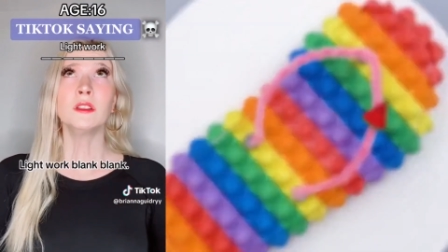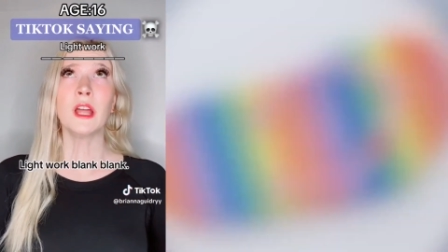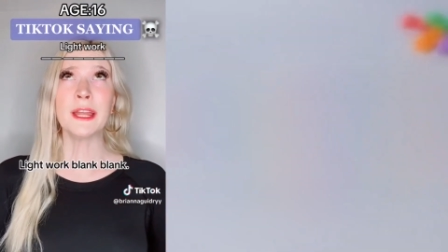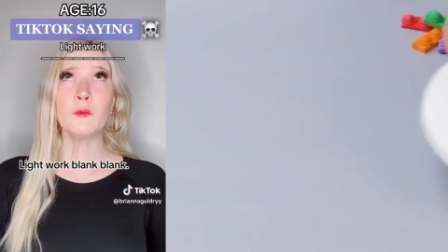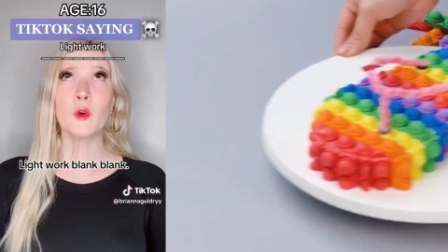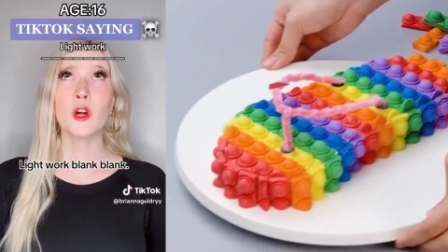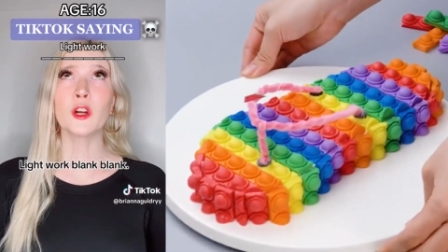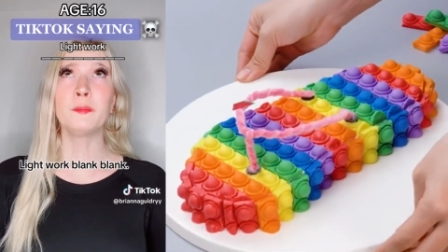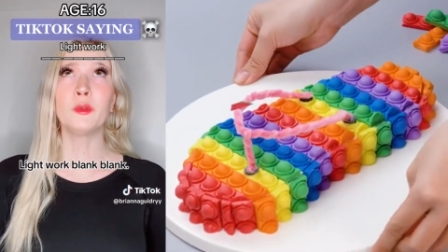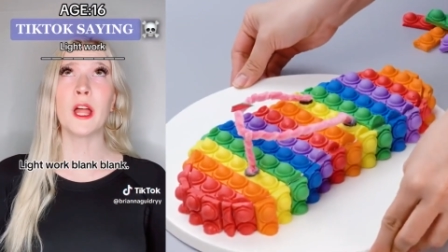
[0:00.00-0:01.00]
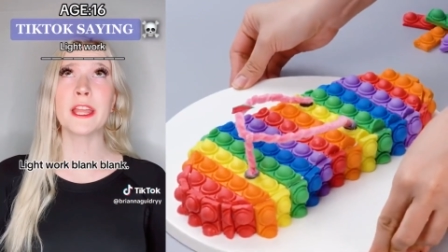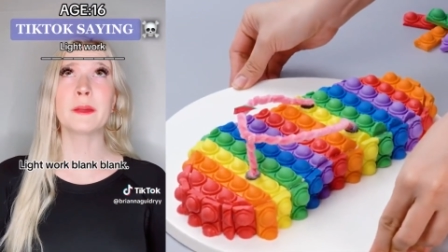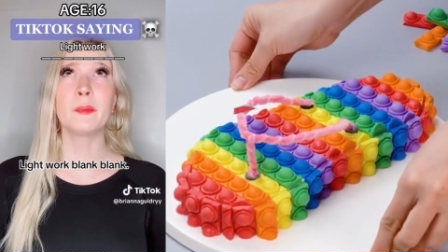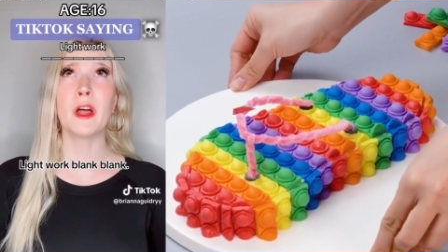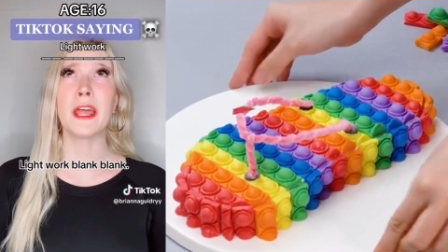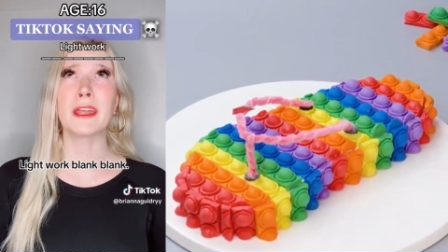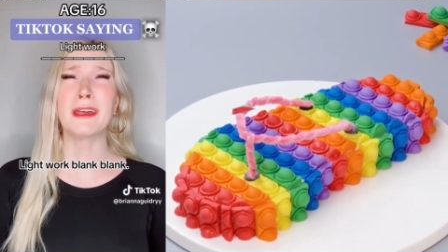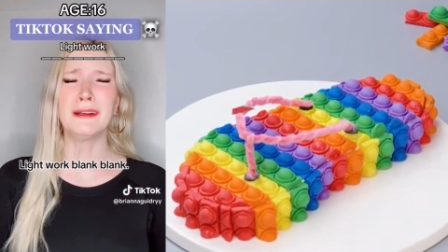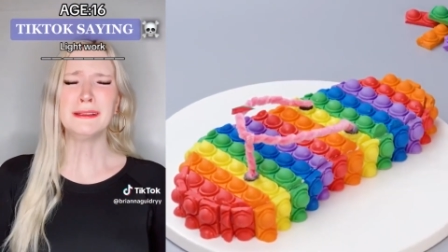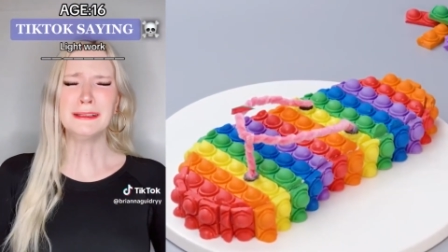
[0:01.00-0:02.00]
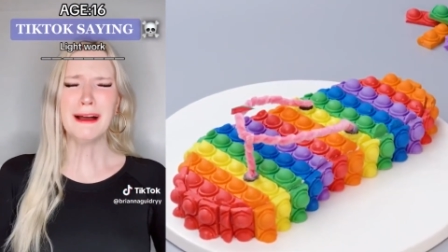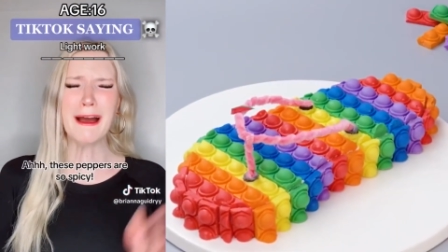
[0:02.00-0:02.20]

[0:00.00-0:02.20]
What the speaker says: Light work, blank, blank.